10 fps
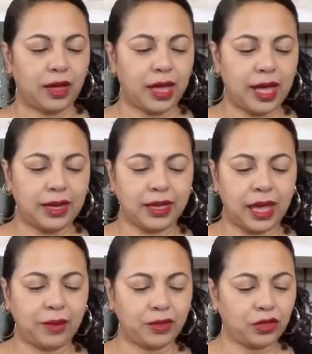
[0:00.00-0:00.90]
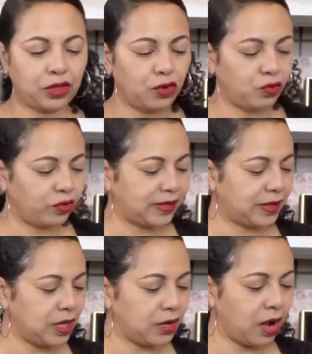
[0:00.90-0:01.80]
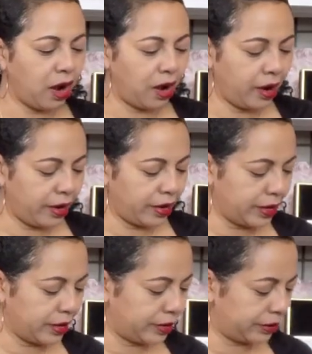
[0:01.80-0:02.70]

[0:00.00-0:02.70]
And it came in the cute receipt card